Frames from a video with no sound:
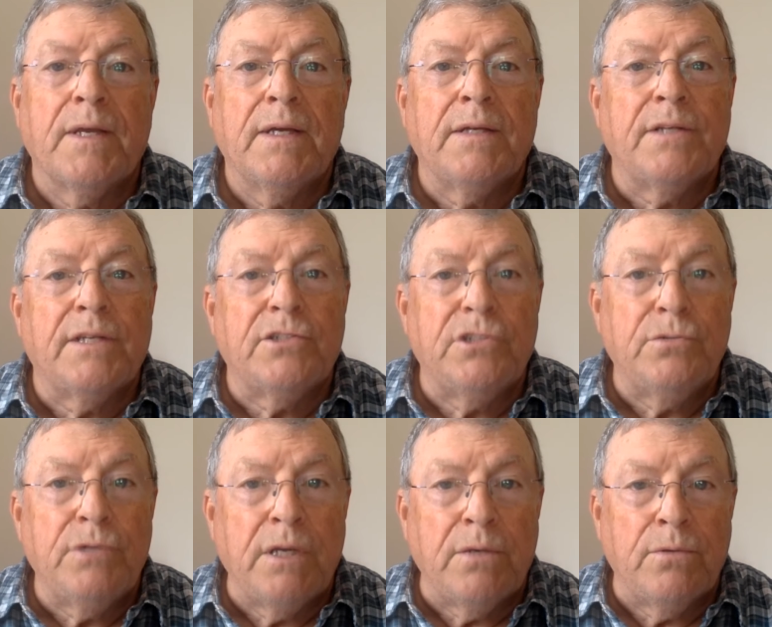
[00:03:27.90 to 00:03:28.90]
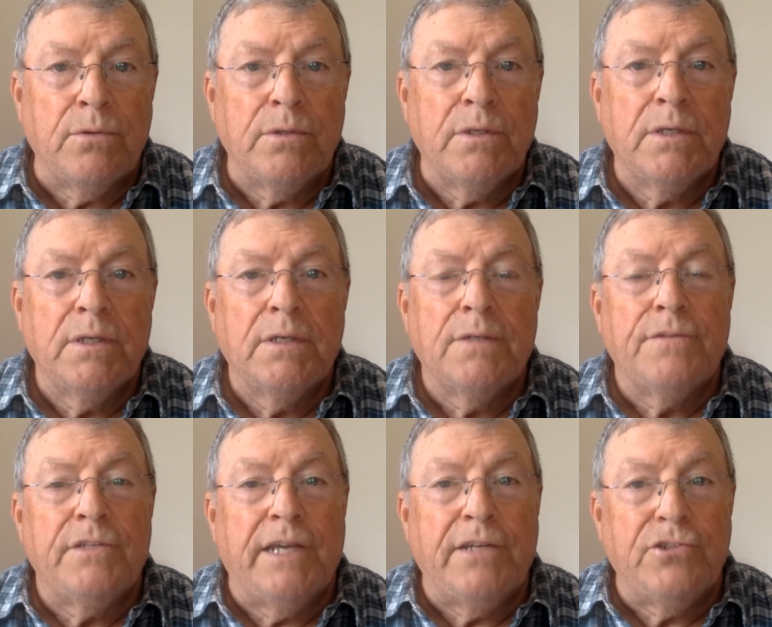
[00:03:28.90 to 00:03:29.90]
And as you know,
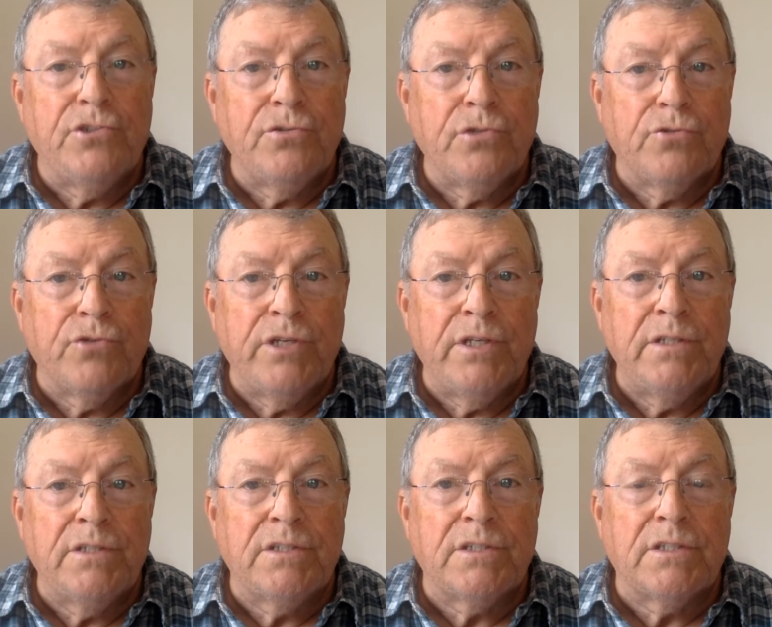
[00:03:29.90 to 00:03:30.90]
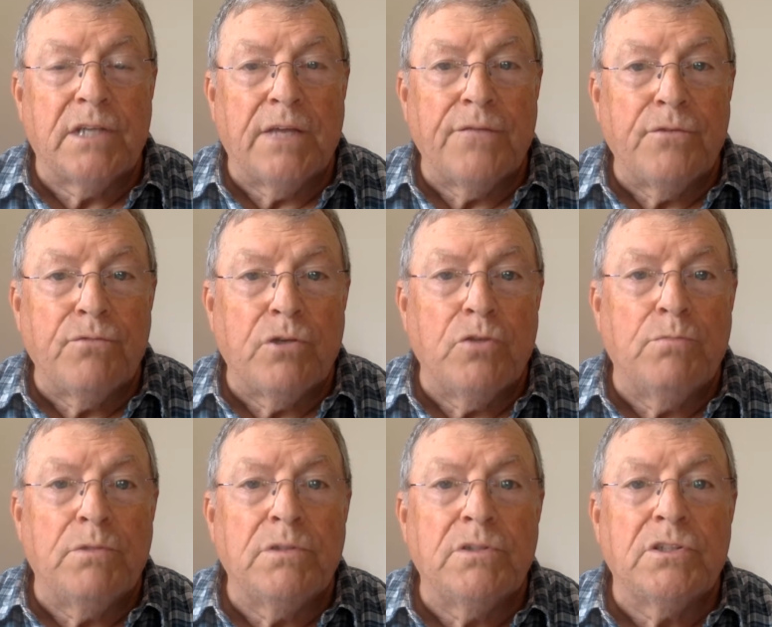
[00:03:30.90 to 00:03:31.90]
the ancient Greeks and the
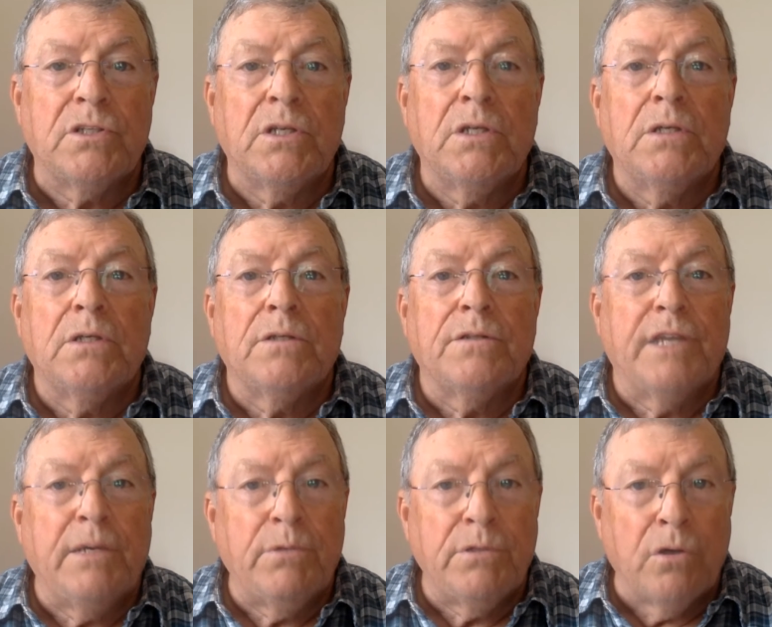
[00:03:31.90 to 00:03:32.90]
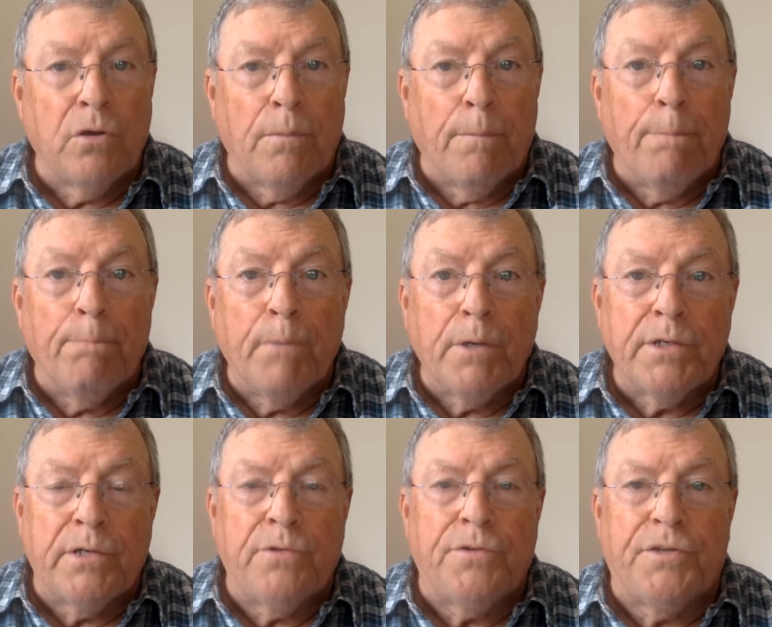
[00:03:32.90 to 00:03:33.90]
Romans, they were not
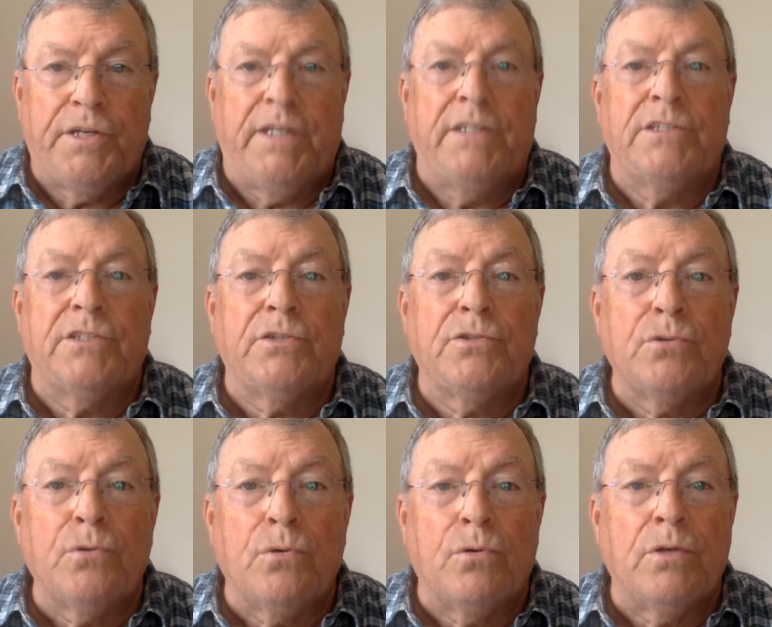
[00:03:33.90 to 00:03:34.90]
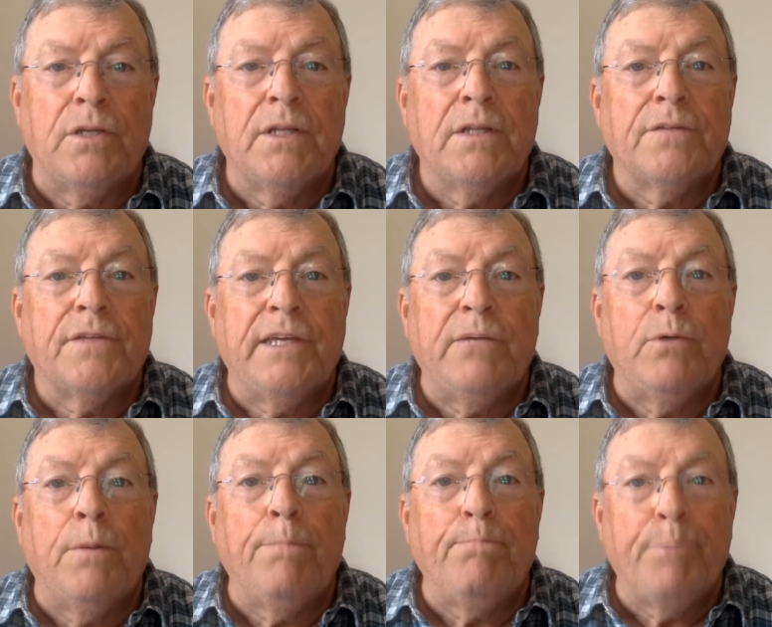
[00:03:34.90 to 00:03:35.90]
monotheists at all. They
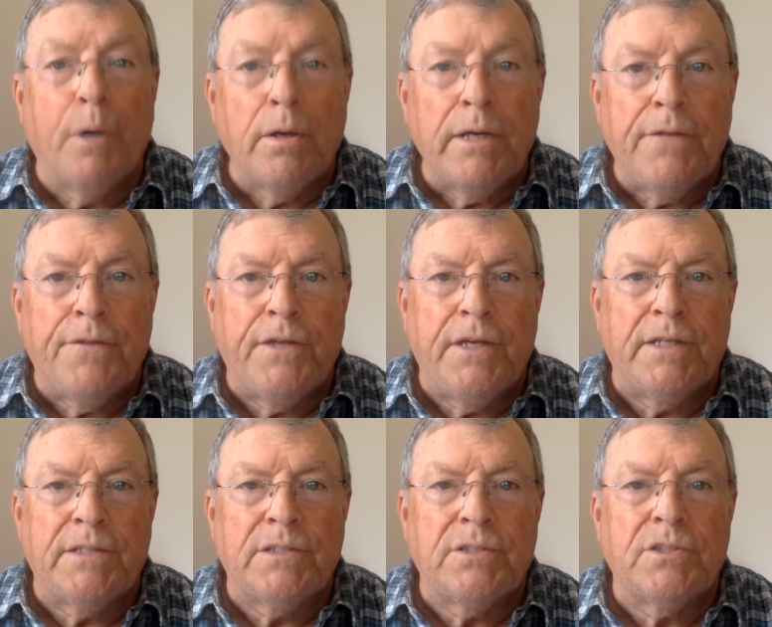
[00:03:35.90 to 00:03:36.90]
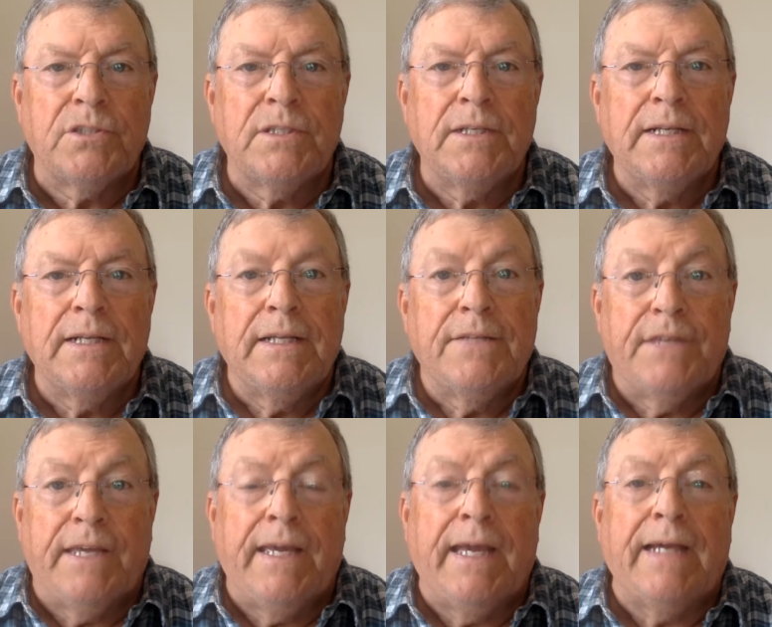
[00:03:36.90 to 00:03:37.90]
were polytheists.
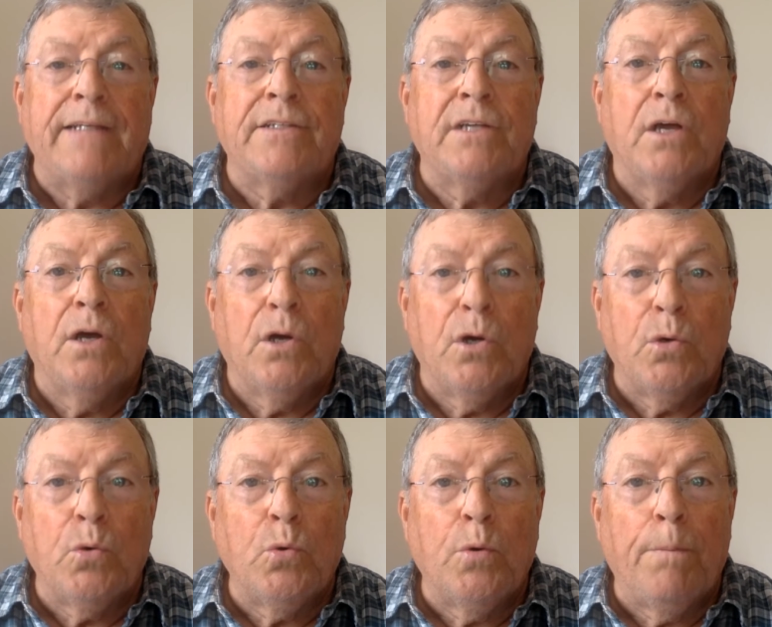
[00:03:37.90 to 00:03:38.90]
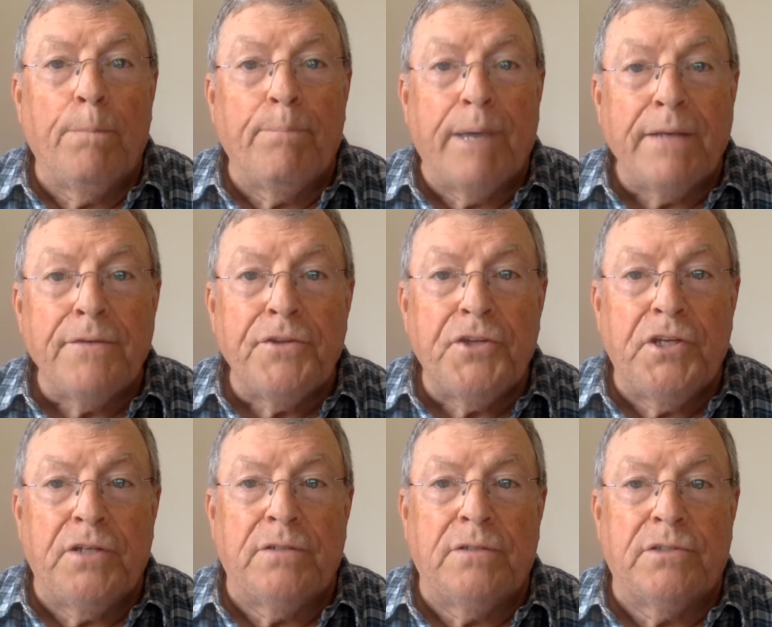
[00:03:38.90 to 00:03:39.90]
They had whole
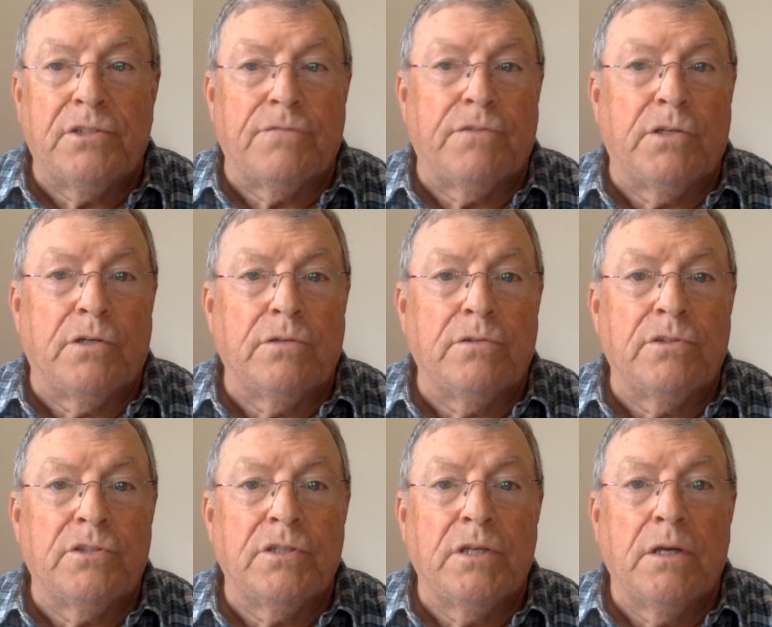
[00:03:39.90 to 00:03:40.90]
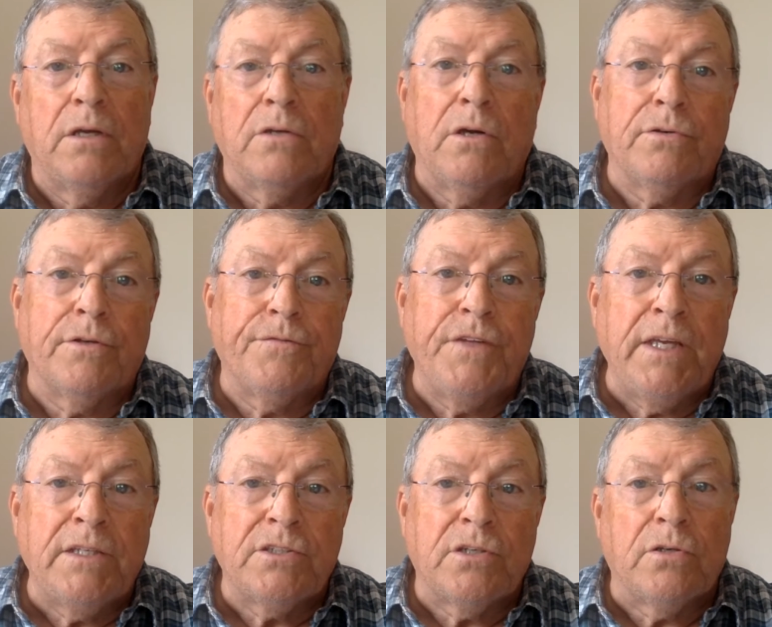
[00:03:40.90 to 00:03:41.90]
pantheons of gods, a god of
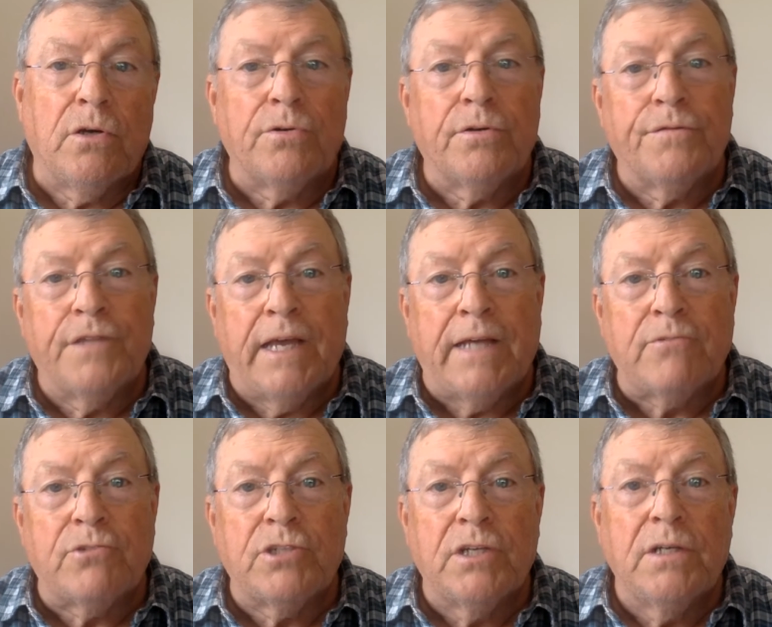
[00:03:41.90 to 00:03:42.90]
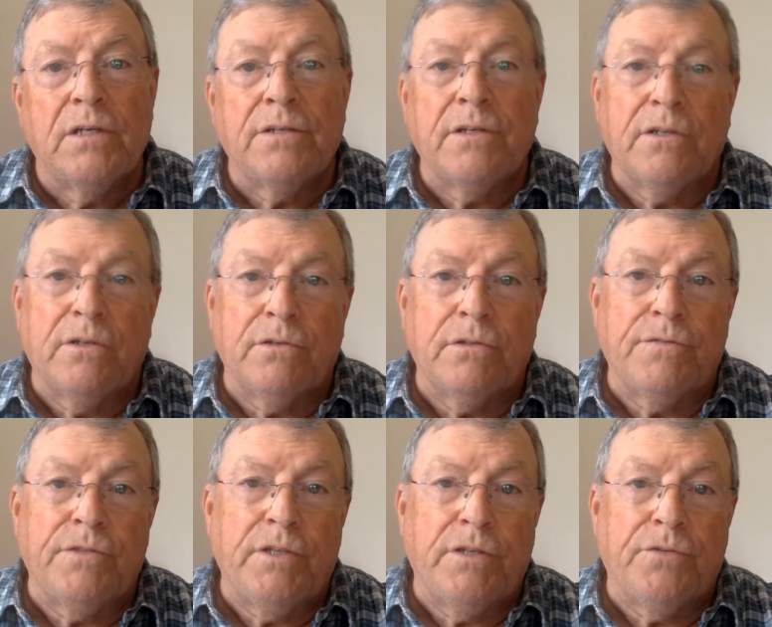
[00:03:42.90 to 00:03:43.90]
this, a god of that, and a god of
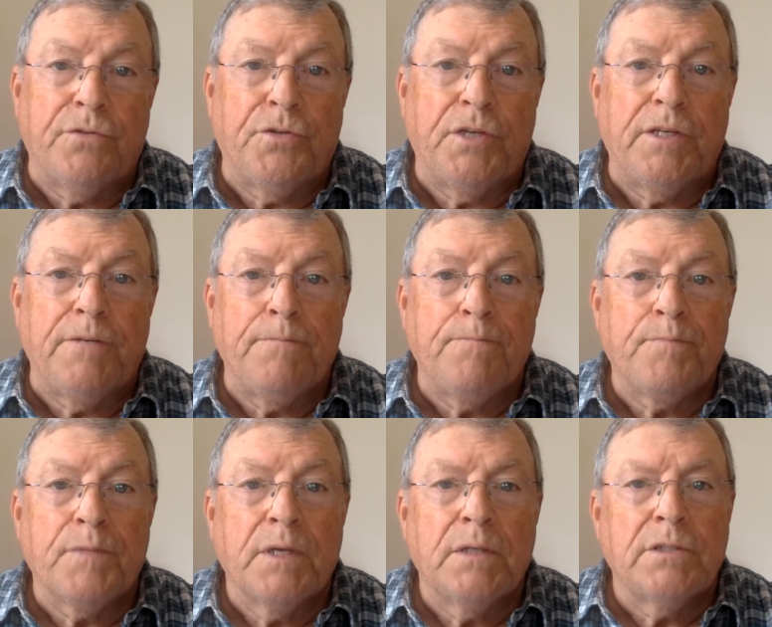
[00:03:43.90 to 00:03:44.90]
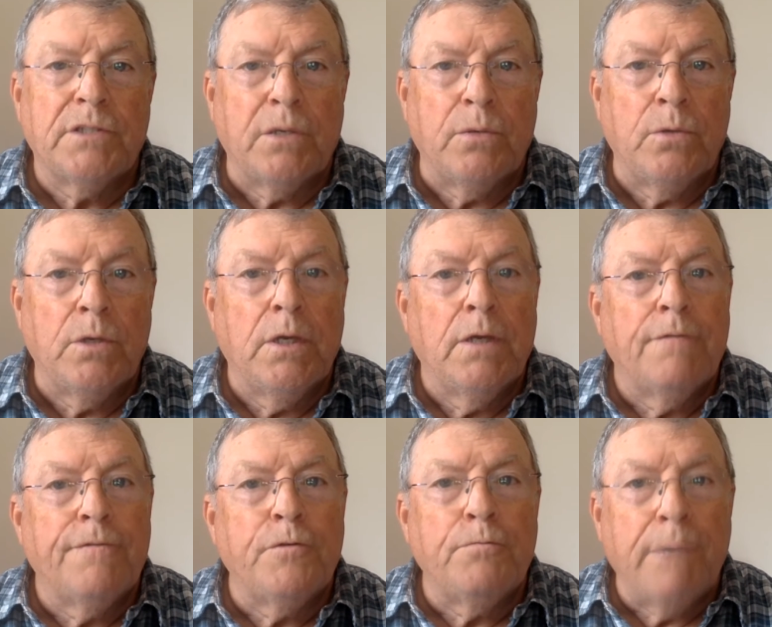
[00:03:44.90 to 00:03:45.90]
the other thing. So,
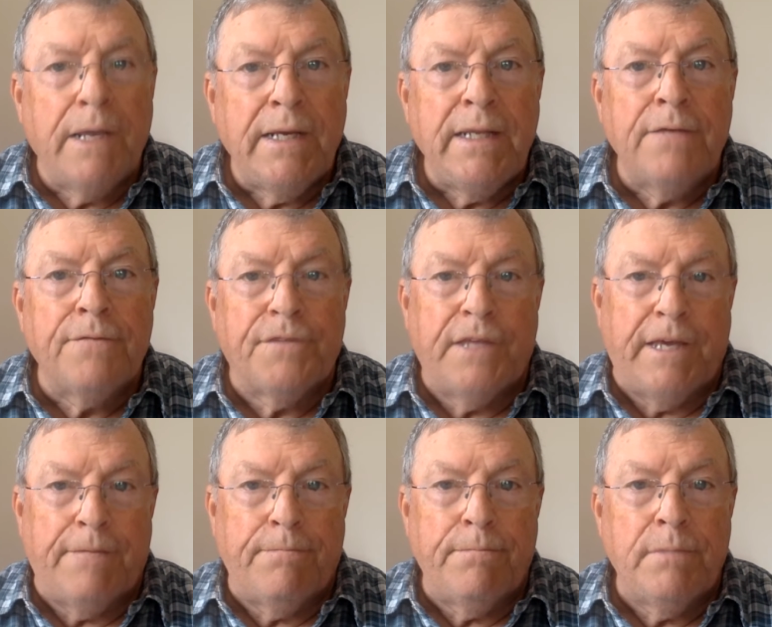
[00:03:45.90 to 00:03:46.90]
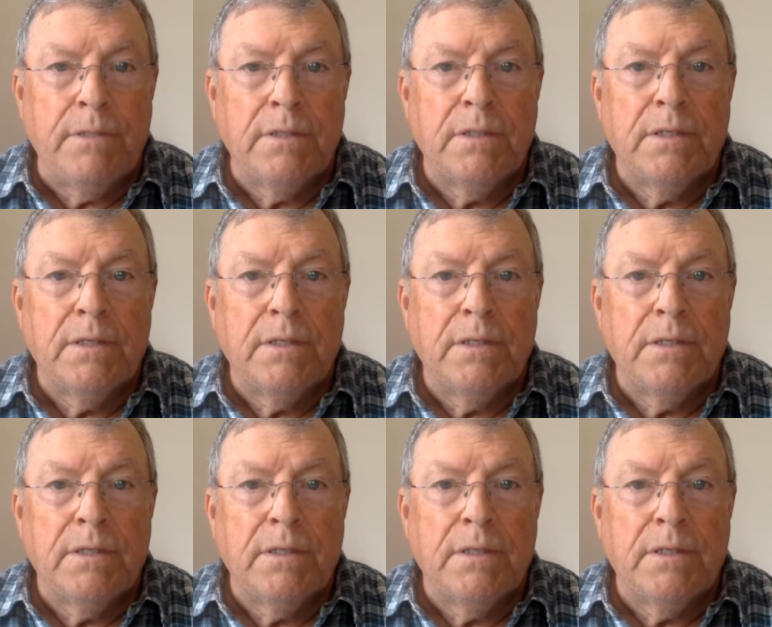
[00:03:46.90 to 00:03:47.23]
for many of them,